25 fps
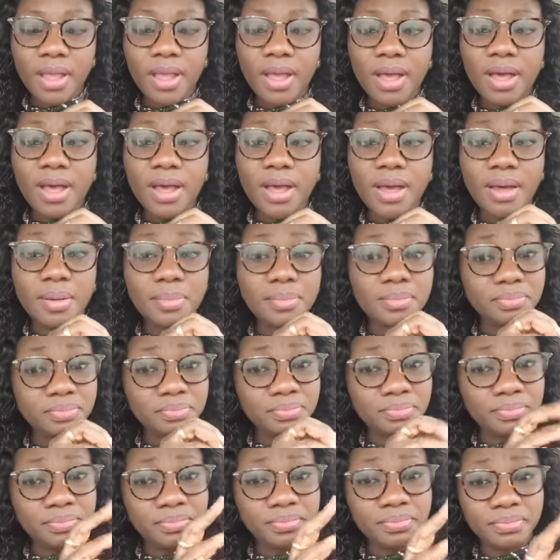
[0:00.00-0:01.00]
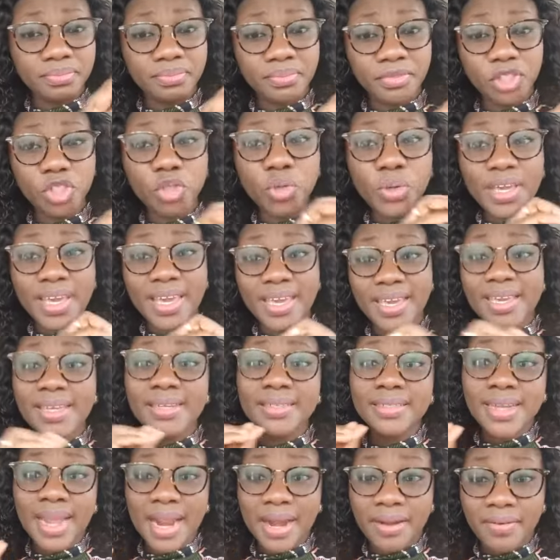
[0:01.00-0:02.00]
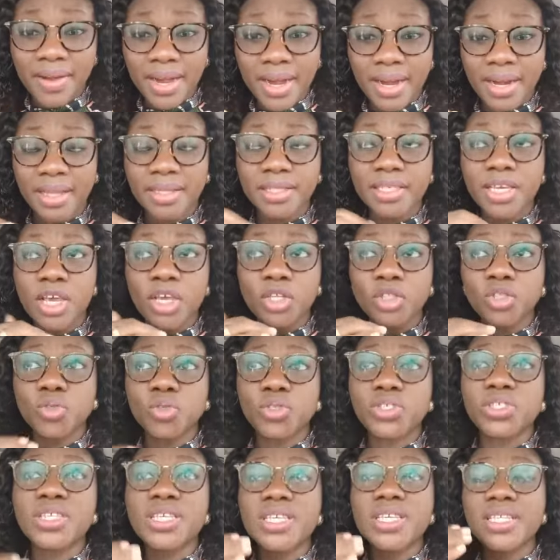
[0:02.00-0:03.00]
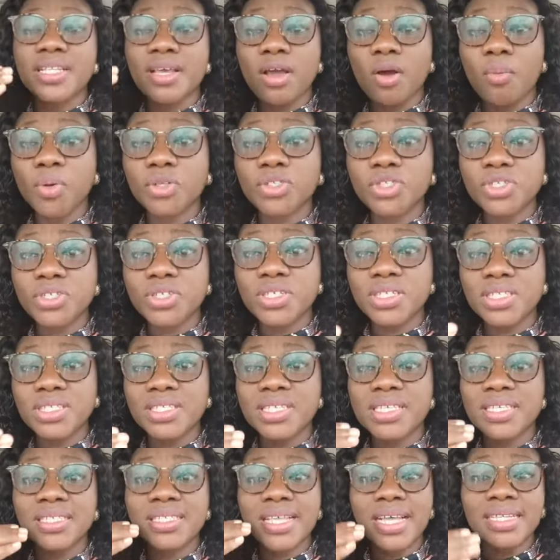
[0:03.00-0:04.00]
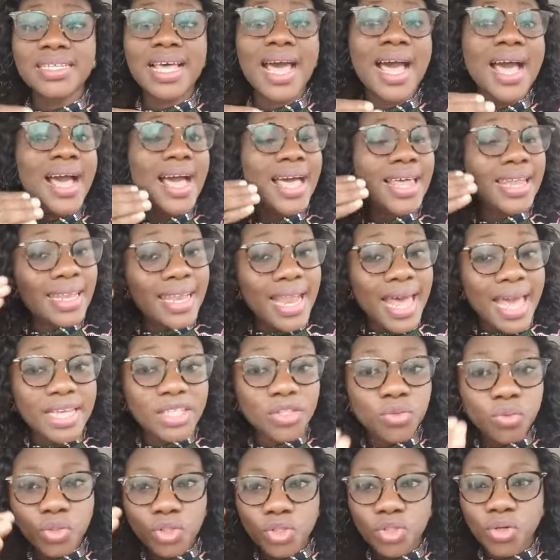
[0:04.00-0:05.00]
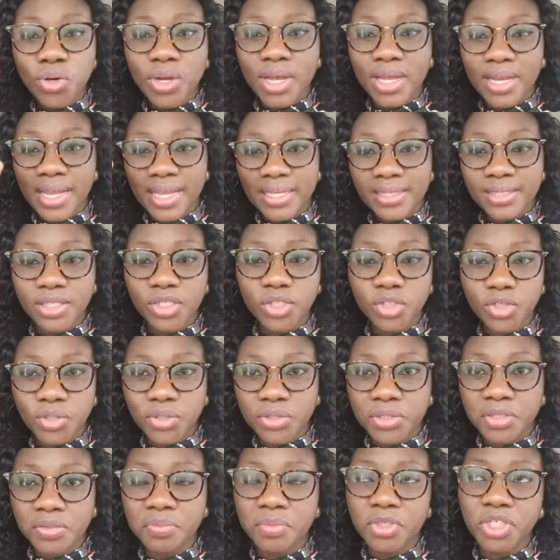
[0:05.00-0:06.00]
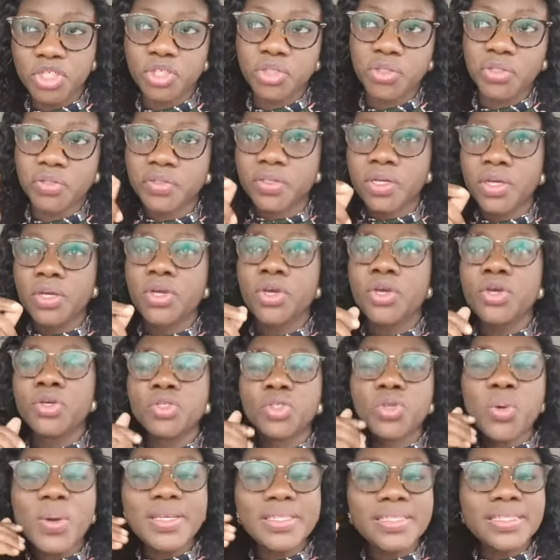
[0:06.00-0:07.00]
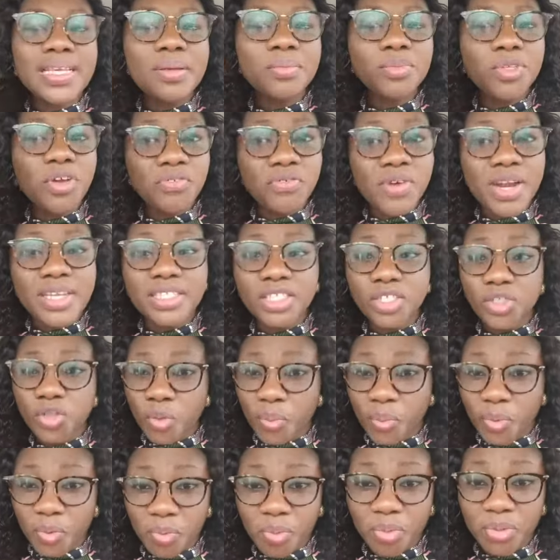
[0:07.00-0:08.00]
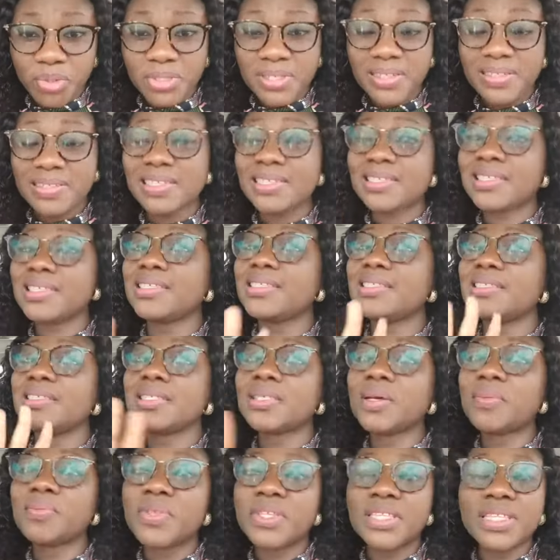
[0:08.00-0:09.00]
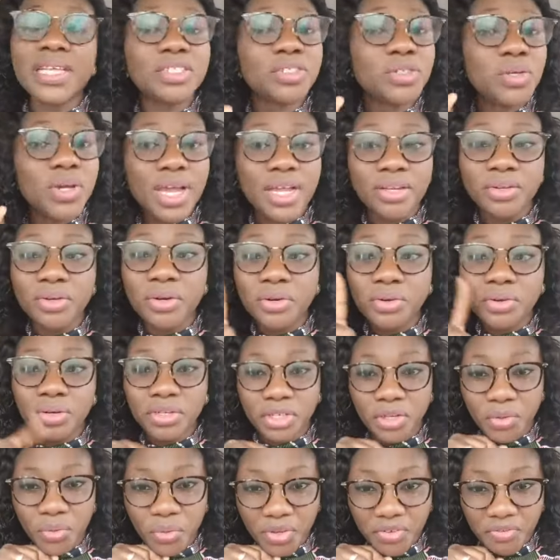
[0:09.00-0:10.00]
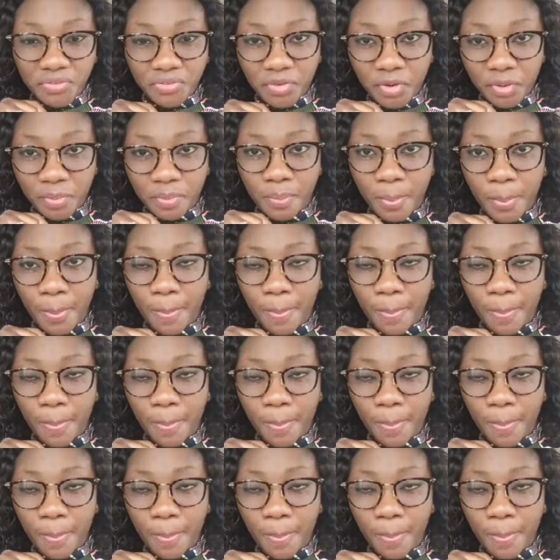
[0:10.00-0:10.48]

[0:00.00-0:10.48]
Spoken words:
UK Aid Direct, to see the opportunities that are aligned with your organization's mission. So in terms of writing your proposal, see, this is something that you cannot run away from,